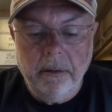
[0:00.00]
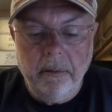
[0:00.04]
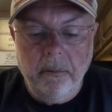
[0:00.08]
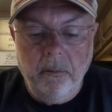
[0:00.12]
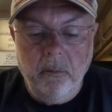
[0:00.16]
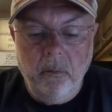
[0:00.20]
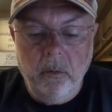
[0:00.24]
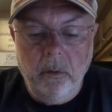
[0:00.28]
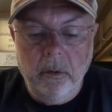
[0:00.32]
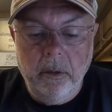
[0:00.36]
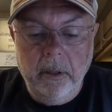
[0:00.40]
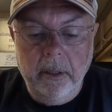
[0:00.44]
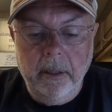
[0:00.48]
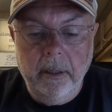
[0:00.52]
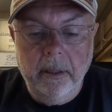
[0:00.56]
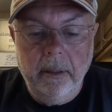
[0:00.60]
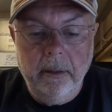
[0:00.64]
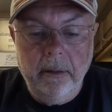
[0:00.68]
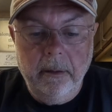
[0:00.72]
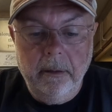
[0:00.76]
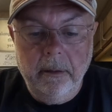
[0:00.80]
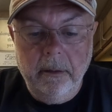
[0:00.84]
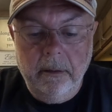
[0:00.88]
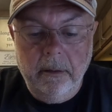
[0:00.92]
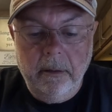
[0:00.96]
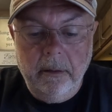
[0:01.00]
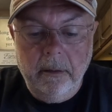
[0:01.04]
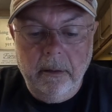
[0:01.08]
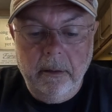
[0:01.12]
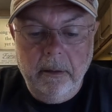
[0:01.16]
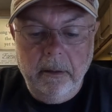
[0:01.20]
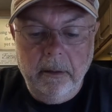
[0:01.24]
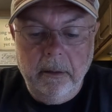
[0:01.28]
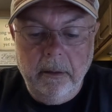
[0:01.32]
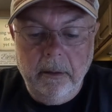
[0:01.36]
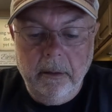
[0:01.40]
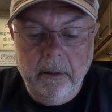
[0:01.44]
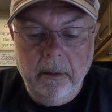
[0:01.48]
Ones,
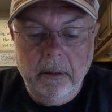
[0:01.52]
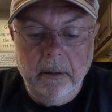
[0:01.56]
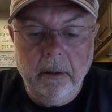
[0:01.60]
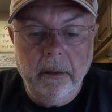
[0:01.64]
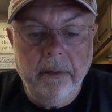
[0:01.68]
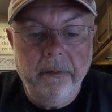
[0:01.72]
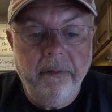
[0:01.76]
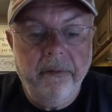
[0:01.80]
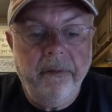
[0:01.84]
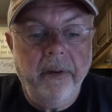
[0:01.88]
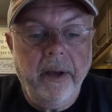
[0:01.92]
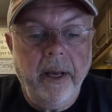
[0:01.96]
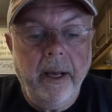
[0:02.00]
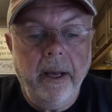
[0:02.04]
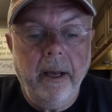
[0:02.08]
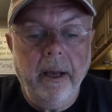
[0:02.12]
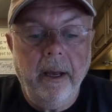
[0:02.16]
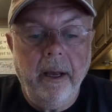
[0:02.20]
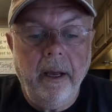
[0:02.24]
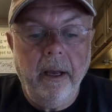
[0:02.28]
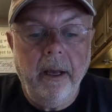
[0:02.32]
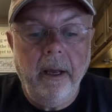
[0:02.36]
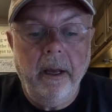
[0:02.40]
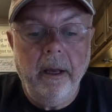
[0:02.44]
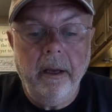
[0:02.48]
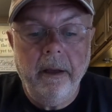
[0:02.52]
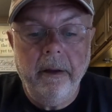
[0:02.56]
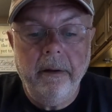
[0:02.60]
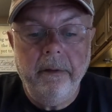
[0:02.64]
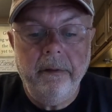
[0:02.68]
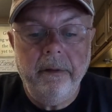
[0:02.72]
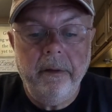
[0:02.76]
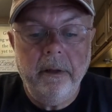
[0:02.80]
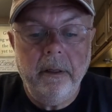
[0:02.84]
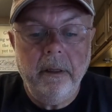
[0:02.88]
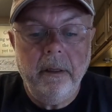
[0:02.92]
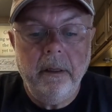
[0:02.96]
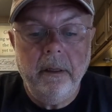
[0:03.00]
5.
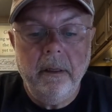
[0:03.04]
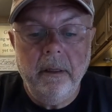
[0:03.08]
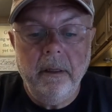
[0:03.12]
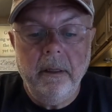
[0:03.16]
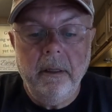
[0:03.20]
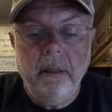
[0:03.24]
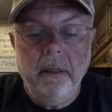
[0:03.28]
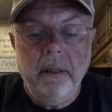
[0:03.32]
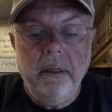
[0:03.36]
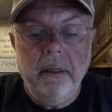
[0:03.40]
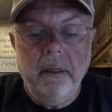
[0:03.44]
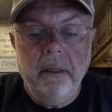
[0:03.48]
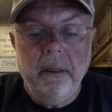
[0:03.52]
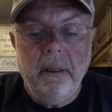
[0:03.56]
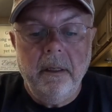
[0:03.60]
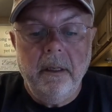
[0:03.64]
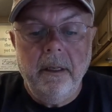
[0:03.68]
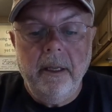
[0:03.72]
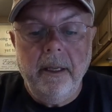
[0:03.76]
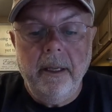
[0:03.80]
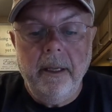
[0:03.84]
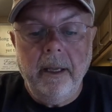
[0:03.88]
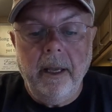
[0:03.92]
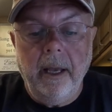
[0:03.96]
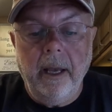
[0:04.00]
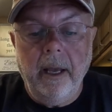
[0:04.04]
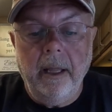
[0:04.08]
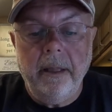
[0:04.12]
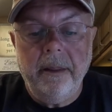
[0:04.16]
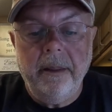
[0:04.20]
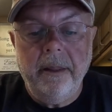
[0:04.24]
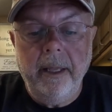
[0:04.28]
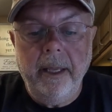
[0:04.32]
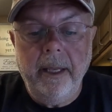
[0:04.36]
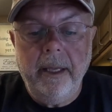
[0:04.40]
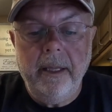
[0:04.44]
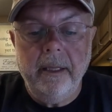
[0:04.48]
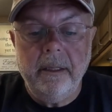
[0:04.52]
I
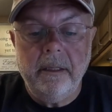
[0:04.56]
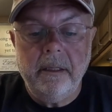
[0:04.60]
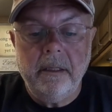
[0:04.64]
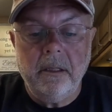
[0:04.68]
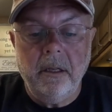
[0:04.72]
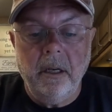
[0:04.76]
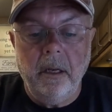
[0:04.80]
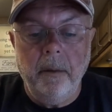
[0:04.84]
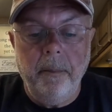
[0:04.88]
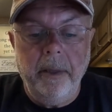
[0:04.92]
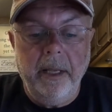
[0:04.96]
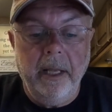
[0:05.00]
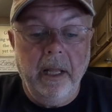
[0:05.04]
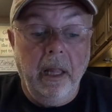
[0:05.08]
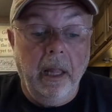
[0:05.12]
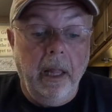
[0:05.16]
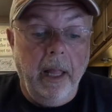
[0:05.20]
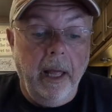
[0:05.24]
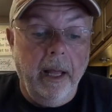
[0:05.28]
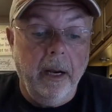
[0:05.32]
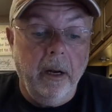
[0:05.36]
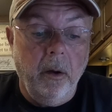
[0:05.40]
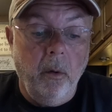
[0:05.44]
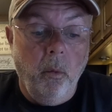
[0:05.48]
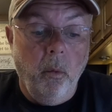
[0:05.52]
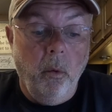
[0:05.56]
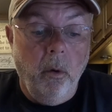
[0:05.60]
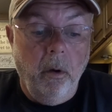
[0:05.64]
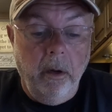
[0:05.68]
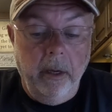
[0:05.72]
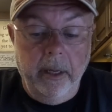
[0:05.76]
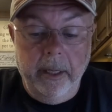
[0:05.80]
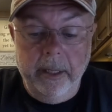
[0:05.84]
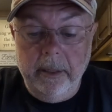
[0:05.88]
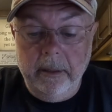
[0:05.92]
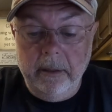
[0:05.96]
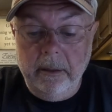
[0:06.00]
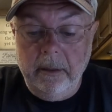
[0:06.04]
think it's going to be a lot of
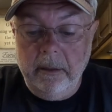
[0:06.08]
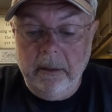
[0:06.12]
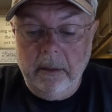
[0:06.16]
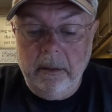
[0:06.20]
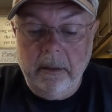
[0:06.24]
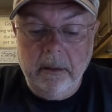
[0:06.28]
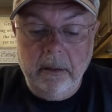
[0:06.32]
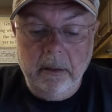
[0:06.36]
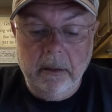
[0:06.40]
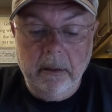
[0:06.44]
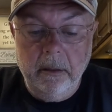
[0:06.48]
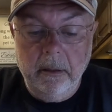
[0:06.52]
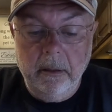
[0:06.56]
ones.